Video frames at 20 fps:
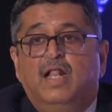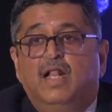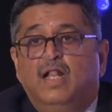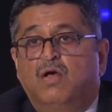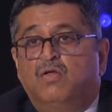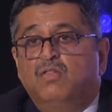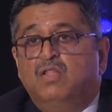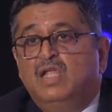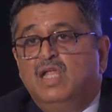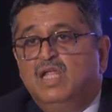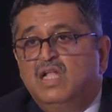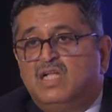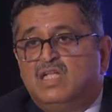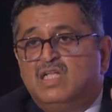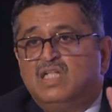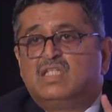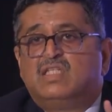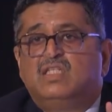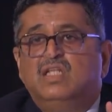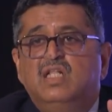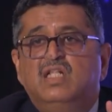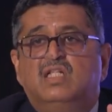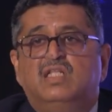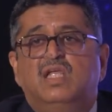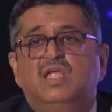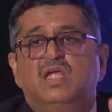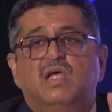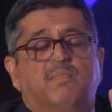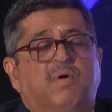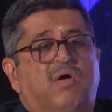Now, the interesting
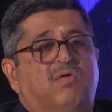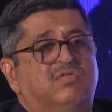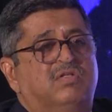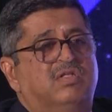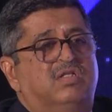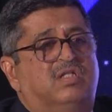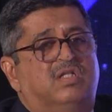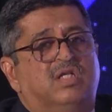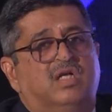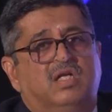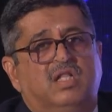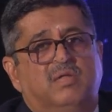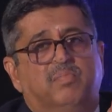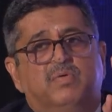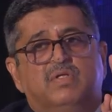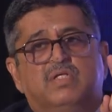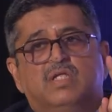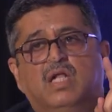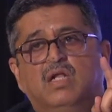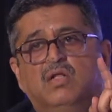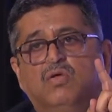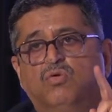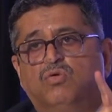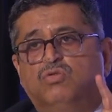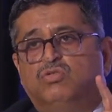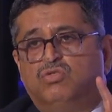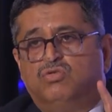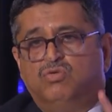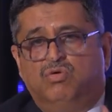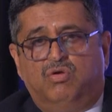thing about this 30%
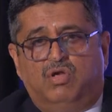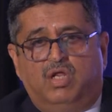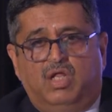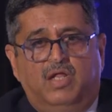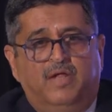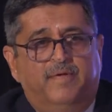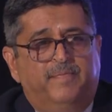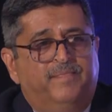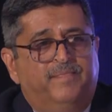growth story